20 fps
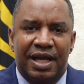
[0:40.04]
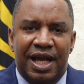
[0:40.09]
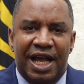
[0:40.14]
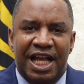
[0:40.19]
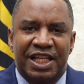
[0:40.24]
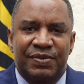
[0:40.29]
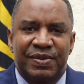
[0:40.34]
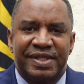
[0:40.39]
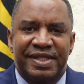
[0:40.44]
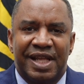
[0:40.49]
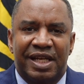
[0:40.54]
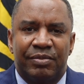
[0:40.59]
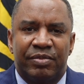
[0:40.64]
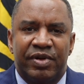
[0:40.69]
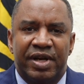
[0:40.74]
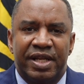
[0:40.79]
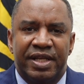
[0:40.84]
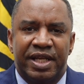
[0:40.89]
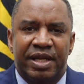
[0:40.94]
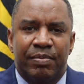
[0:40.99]
As we
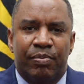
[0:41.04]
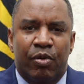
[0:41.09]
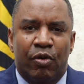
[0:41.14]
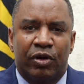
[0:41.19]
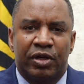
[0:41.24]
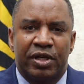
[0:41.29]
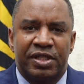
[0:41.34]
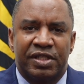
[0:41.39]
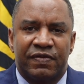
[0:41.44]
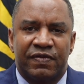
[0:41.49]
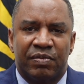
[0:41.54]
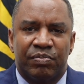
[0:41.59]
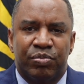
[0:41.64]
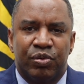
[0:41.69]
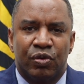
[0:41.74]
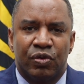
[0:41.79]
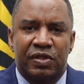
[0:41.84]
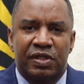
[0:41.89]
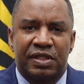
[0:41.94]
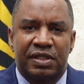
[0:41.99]
celebrate the importance of the
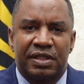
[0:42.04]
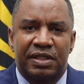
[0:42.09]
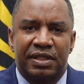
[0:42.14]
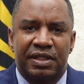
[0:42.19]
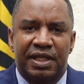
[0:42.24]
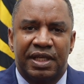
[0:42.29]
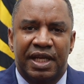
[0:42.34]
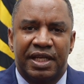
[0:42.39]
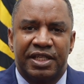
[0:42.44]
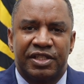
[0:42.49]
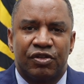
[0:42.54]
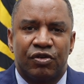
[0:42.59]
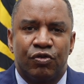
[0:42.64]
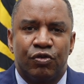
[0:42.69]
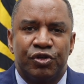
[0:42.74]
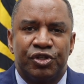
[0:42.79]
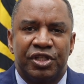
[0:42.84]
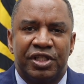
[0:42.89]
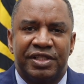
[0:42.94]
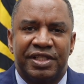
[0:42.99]
post, it is
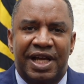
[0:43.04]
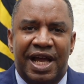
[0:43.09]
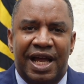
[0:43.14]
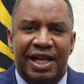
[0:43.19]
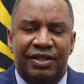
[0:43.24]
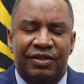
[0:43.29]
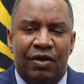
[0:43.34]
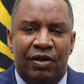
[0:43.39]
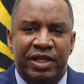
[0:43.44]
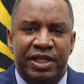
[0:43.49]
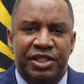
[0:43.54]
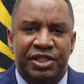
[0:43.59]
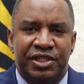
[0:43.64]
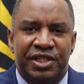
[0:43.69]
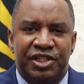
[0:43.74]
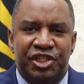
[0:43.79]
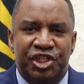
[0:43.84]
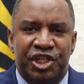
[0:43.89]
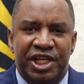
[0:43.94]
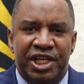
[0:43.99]
crucial to acknowledge
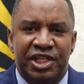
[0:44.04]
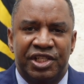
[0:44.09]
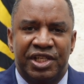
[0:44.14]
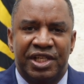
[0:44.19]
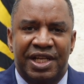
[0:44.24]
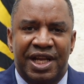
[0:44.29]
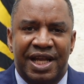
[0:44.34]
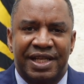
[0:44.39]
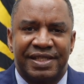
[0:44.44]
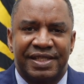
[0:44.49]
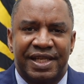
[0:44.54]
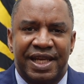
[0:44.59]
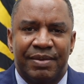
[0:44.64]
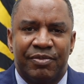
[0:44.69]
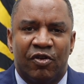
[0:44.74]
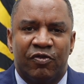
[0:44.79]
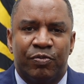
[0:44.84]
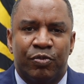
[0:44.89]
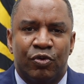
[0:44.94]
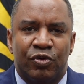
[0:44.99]
the changing
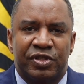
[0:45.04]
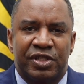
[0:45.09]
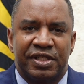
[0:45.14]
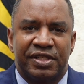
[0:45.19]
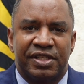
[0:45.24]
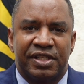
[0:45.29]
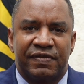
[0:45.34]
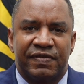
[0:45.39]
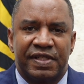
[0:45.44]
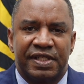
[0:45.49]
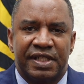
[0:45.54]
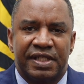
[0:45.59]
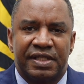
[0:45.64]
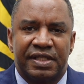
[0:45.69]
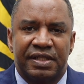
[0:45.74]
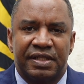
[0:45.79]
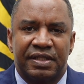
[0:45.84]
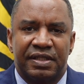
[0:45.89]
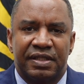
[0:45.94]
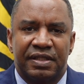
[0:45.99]
landscape of postal
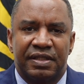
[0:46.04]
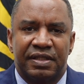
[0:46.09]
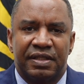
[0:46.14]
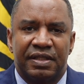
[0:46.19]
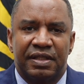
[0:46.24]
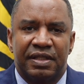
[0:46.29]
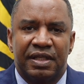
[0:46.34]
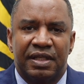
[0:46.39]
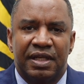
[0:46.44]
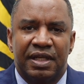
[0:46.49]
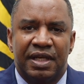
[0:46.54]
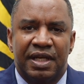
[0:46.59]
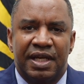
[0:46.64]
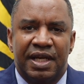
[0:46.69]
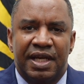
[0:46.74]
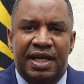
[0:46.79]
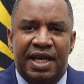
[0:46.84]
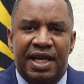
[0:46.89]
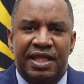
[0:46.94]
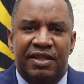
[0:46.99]
services.
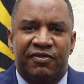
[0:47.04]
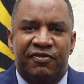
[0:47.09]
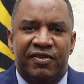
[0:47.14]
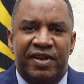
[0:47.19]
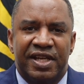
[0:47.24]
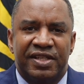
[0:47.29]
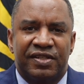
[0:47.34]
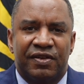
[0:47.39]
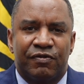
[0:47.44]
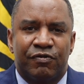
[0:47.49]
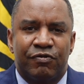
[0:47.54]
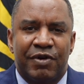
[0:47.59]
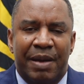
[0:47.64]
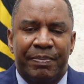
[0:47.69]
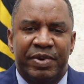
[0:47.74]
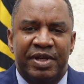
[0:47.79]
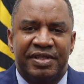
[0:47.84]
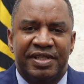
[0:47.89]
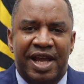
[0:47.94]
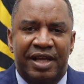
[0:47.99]
In the face of
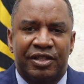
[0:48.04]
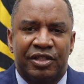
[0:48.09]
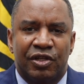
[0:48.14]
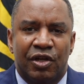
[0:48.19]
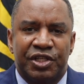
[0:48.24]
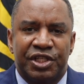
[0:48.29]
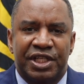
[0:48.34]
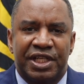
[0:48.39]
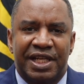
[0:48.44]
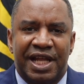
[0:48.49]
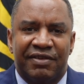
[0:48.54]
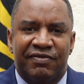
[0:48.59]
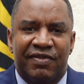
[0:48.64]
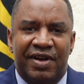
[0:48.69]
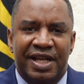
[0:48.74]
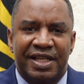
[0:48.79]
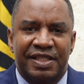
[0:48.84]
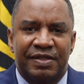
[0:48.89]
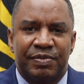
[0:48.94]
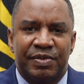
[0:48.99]
rapid technological
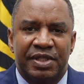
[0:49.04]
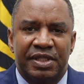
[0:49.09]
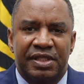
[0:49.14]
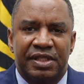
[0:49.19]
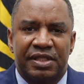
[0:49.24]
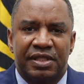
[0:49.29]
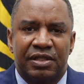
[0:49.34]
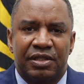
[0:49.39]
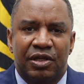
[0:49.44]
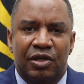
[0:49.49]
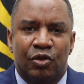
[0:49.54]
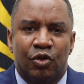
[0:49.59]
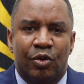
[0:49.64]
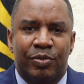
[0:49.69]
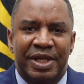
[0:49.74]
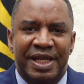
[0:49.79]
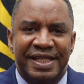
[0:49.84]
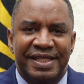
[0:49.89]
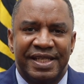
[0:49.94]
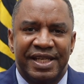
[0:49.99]
advancements,
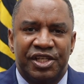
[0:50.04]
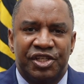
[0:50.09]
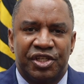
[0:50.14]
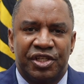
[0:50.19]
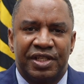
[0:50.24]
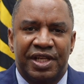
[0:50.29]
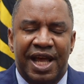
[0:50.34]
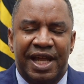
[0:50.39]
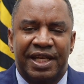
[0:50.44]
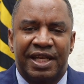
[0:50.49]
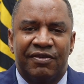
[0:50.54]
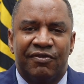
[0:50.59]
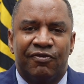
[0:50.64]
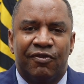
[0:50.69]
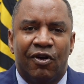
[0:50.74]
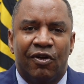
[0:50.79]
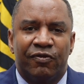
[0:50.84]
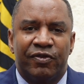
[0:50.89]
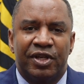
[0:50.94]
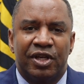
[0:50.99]
globalization, and
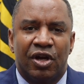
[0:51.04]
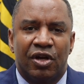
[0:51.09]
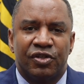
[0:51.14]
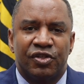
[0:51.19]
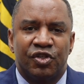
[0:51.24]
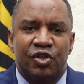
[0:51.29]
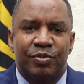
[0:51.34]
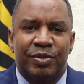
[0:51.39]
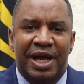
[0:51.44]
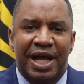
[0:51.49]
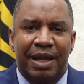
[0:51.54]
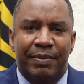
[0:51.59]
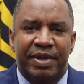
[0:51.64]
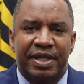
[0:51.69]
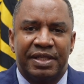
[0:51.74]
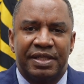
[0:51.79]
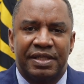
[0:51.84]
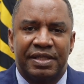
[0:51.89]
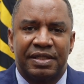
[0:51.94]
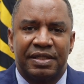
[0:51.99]
evolving consumer
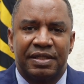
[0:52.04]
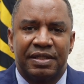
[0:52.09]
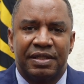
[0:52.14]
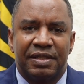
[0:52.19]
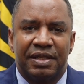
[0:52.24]
habits,